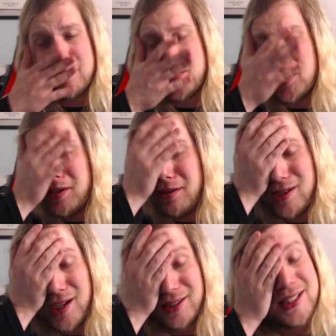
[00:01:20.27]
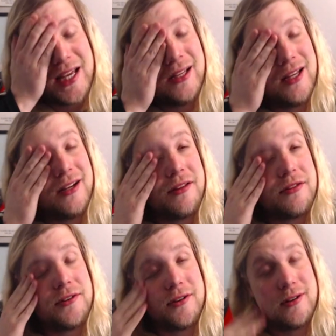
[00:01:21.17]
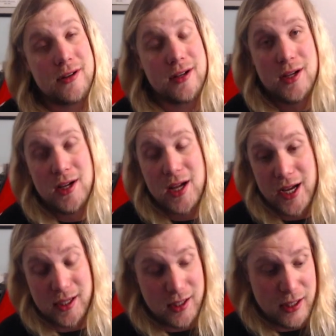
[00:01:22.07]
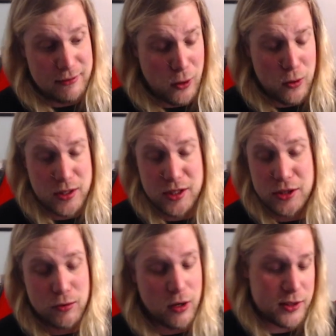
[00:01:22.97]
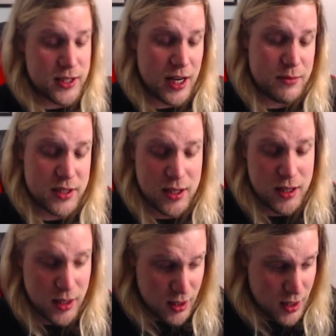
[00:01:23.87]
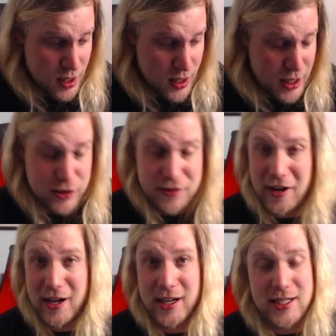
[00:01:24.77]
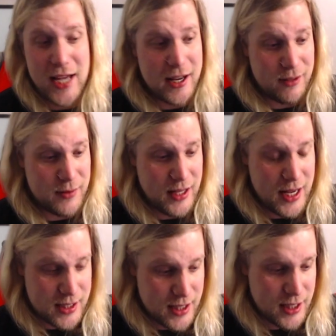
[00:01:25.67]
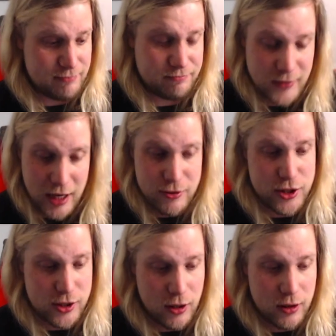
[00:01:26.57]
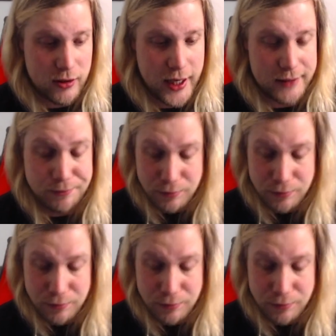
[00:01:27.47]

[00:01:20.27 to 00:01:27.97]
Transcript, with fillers: So I, you know, caught the tail end of the third, and uh, of course the two overtimes, and uh, it was very exciting. But yes, um, I was just called that,